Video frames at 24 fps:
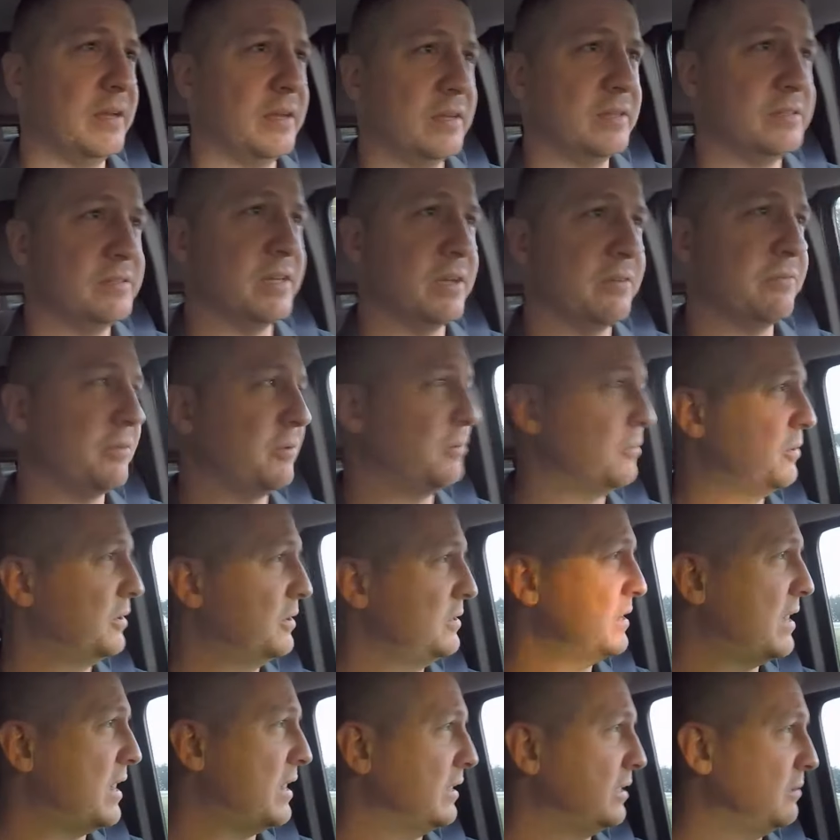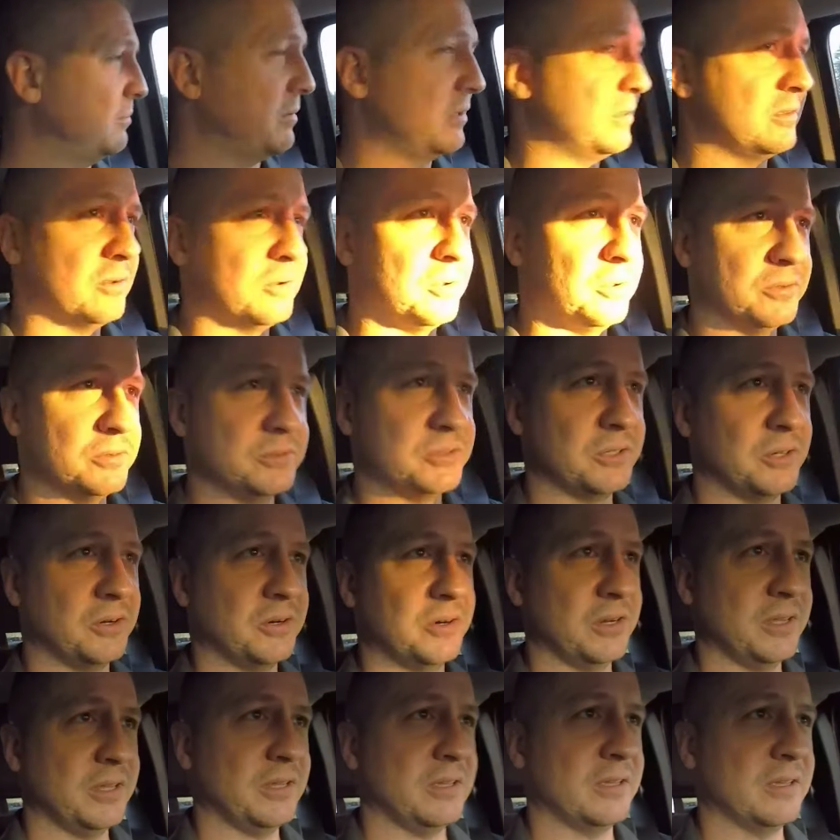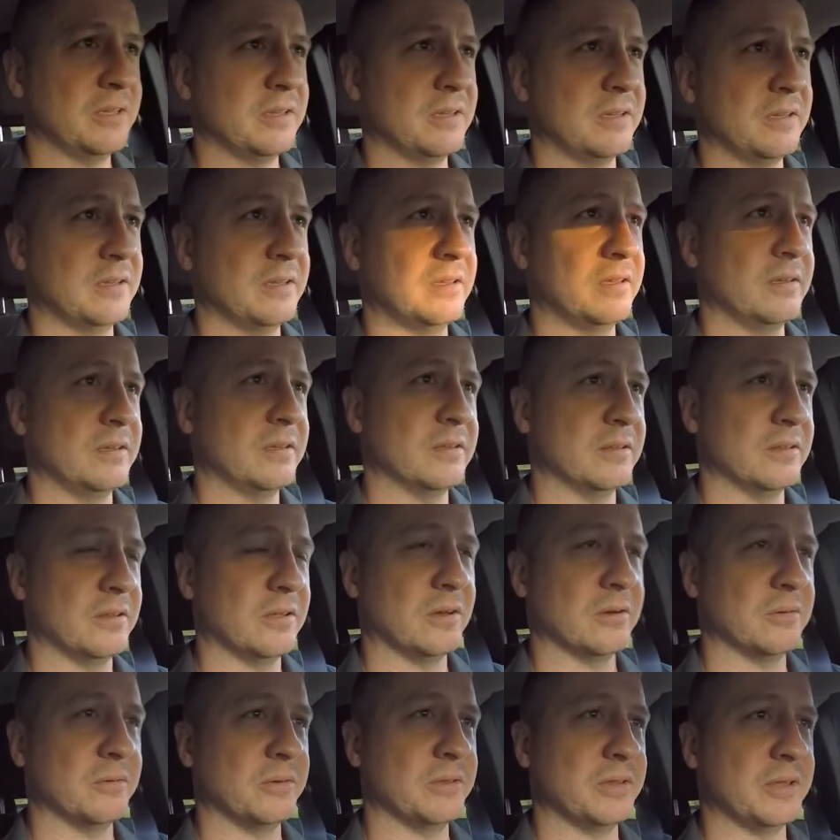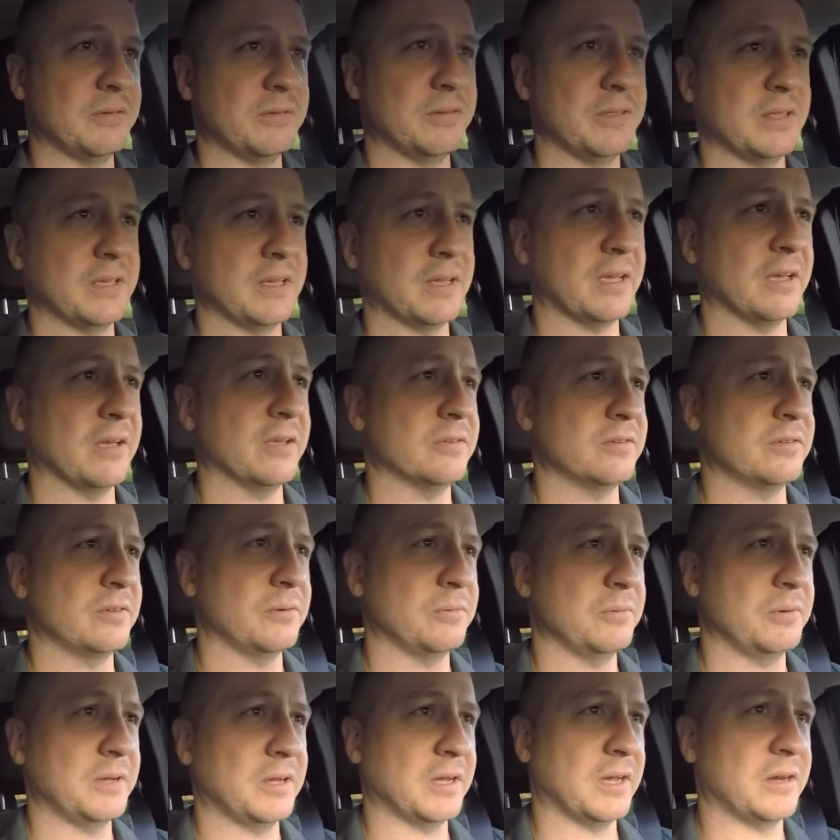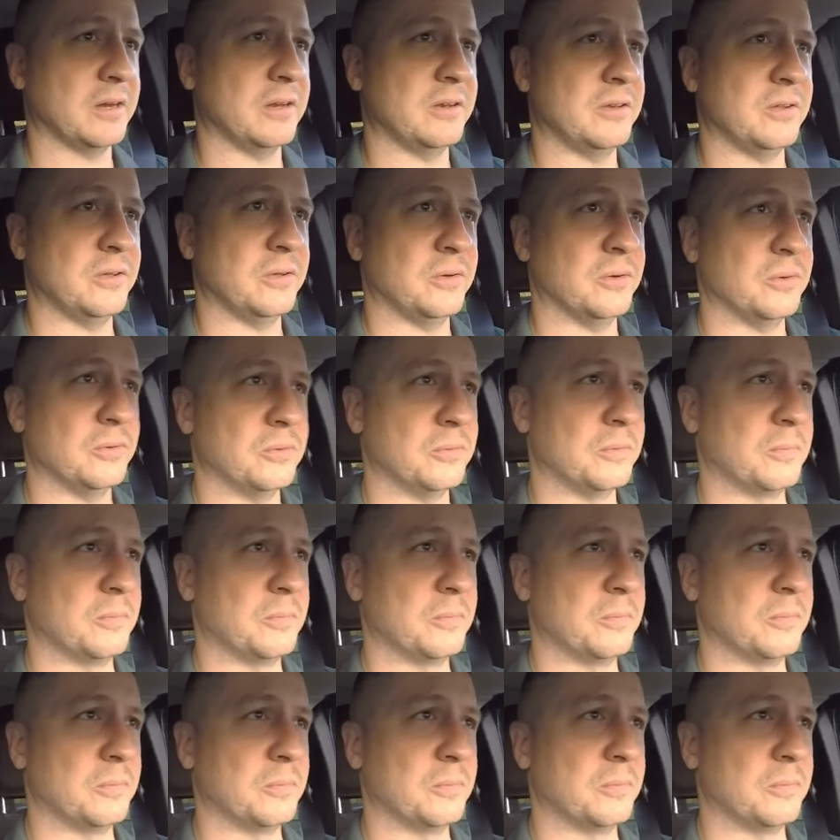definitely want to document the whole journey along with everything else that we kind of do.